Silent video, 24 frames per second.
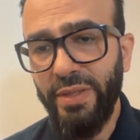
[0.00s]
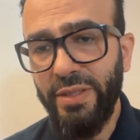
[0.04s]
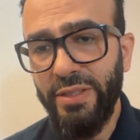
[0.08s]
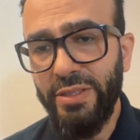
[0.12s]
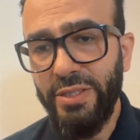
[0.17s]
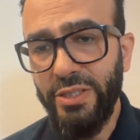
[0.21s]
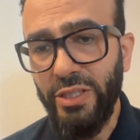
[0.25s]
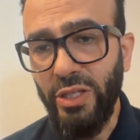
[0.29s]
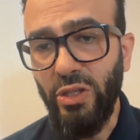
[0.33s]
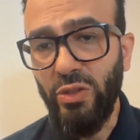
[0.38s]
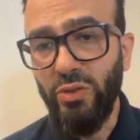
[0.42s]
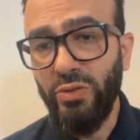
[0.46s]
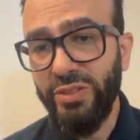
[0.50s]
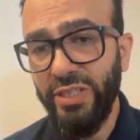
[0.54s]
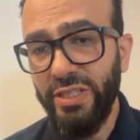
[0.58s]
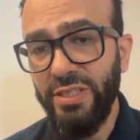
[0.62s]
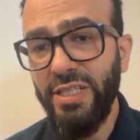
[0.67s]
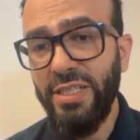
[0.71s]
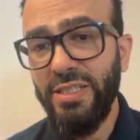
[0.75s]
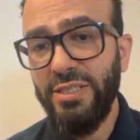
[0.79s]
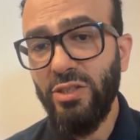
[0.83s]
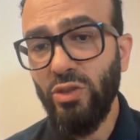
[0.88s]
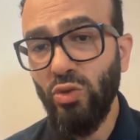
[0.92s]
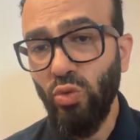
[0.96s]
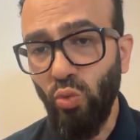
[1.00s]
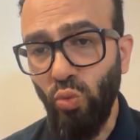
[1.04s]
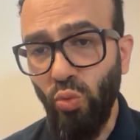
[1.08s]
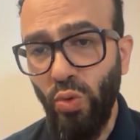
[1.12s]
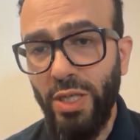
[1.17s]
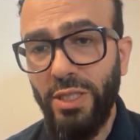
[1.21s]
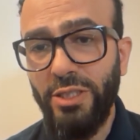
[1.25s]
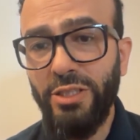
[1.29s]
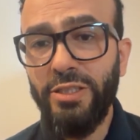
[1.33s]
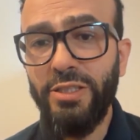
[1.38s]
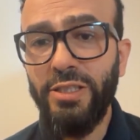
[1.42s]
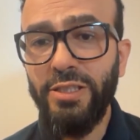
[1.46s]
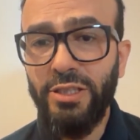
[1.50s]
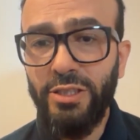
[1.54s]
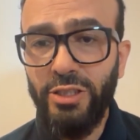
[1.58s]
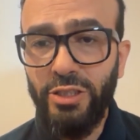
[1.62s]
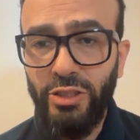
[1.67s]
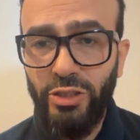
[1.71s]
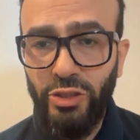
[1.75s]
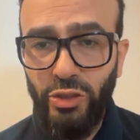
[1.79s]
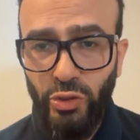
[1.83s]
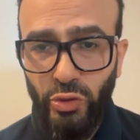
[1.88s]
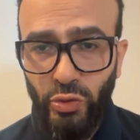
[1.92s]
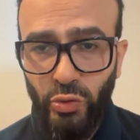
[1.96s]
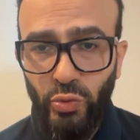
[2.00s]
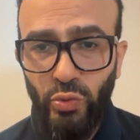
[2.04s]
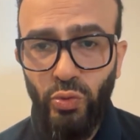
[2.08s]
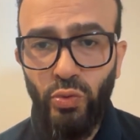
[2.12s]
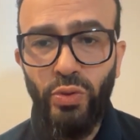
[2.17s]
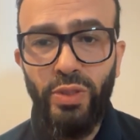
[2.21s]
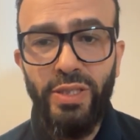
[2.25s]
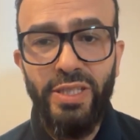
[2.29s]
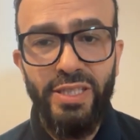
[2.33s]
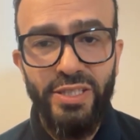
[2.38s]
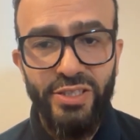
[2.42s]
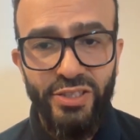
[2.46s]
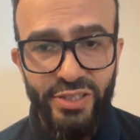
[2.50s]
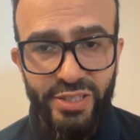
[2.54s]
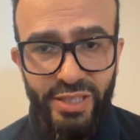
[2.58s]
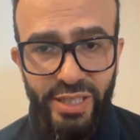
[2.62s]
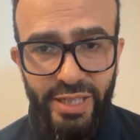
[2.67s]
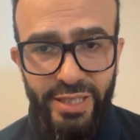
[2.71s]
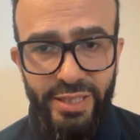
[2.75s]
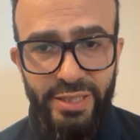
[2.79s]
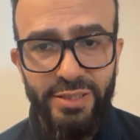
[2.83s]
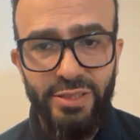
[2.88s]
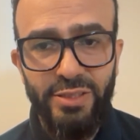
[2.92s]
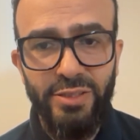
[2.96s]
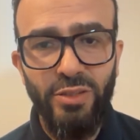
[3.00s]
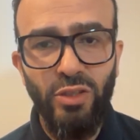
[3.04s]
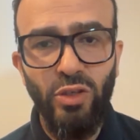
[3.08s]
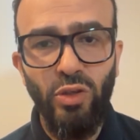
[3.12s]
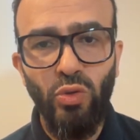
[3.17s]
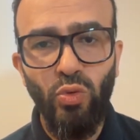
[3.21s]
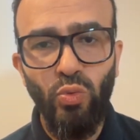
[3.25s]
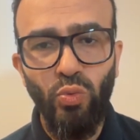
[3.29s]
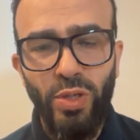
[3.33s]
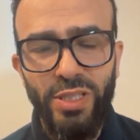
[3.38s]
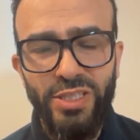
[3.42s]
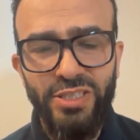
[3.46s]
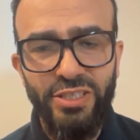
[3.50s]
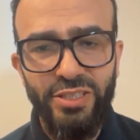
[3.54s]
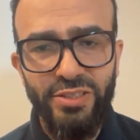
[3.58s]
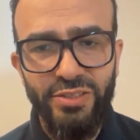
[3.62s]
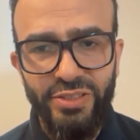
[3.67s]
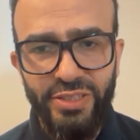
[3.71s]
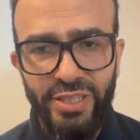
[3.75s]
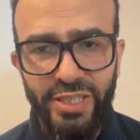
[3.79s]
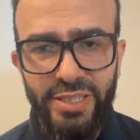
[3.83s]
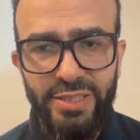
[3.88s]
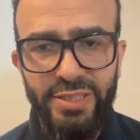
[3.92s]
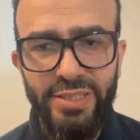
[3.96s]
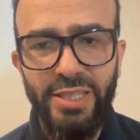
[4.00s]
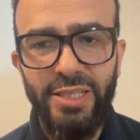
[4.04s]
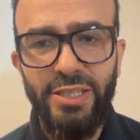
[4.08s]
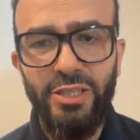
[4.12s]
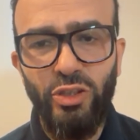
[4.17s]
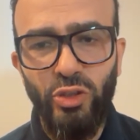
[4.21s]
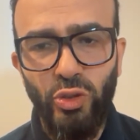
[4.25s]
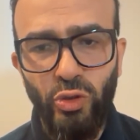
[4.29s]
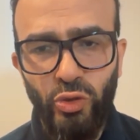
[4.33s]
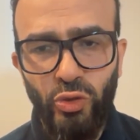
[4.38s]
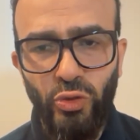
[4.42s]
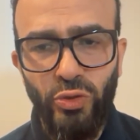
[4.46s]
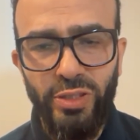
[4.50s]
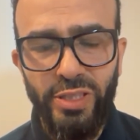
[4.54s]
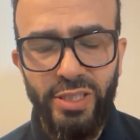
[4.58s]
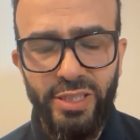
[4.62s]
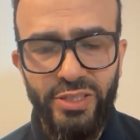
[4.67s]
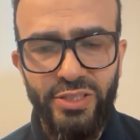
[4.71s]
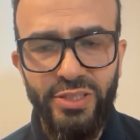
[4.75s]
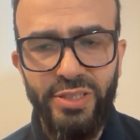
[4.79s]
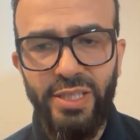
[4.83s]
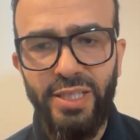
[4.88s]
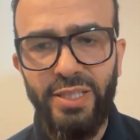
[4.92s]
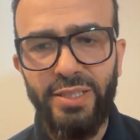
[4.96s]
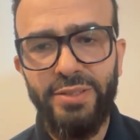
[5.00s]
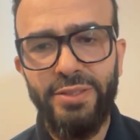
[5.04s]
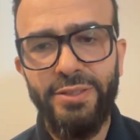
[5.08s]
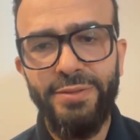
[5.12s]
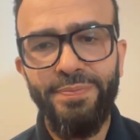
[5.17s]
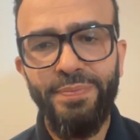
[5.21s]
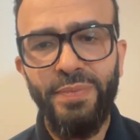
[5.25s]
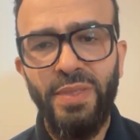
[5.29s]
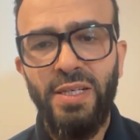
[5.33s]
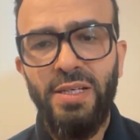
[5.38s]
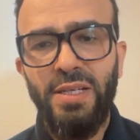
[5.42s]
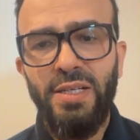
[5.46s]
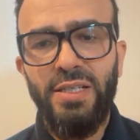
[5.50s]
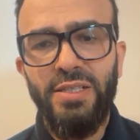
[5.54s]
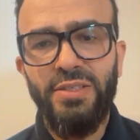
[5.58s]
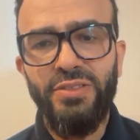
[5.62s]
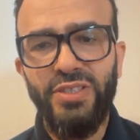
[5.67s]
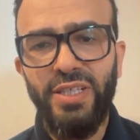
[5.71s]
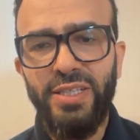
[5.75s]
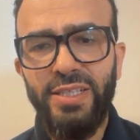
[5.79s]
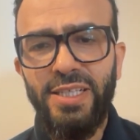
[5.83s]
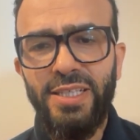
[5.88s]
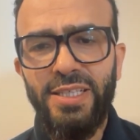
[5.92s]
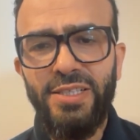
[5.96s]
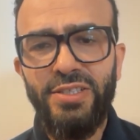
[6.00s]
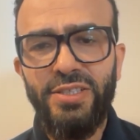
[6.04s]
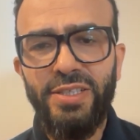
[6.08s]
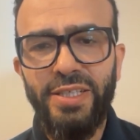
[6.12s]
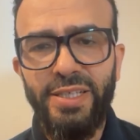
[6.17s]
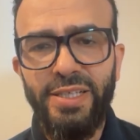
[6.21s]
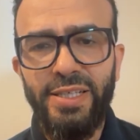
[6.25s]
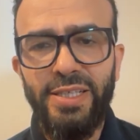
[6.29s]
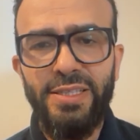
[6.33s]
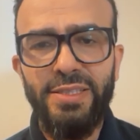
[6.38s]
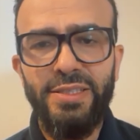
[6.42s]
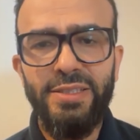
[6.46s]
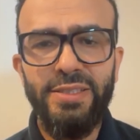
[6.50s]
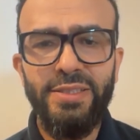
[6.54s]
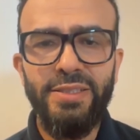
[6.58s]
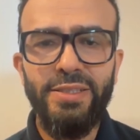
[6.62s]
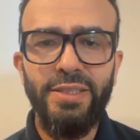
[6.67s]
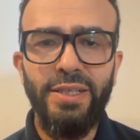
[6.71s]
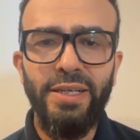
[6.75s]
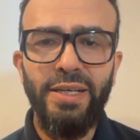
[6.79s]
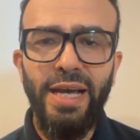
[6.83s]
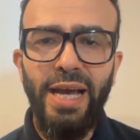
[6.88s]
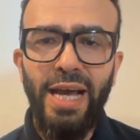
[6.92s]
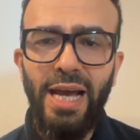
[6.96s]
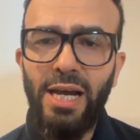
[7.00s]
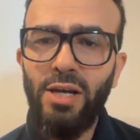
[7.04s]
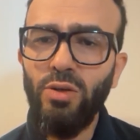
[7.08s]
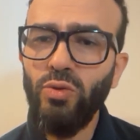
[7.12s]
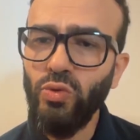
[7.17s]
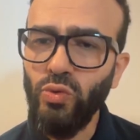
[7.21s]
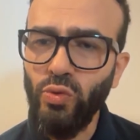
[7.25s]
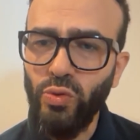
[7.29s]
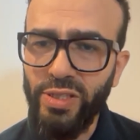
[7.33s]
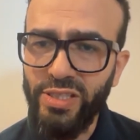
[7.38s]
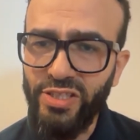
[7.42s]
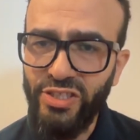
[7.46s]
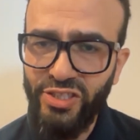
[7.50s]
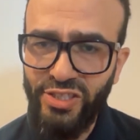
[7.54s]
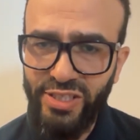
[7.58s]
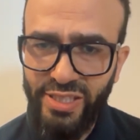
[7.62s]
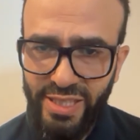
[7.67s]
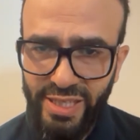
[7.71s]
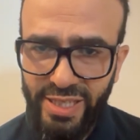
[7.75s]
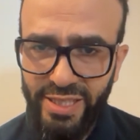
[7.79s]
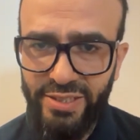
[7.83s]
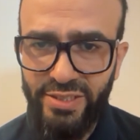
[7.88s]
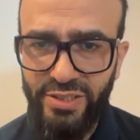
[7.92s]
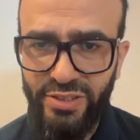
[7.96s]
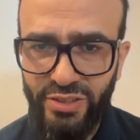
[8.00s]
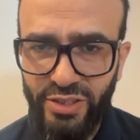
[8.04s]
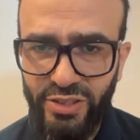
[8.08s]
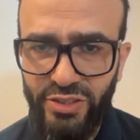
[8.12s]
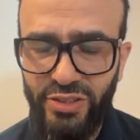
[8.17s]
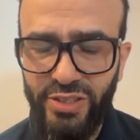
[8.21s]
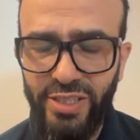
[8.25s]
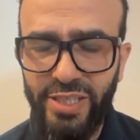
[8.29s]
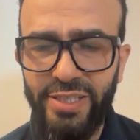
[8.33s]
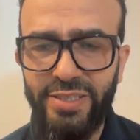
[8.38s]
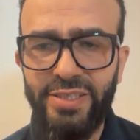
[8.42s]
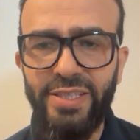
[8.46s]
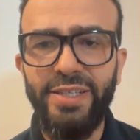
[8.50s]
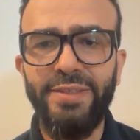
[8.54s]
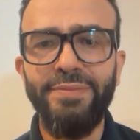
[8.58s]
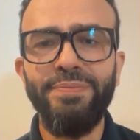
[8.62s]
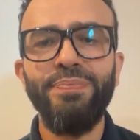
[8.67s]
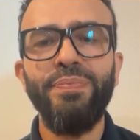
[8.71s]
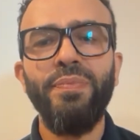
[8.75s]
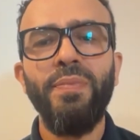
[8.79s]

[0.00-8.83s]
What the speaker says: So this is what you extract or what data you should extract. The next is how to extract this data.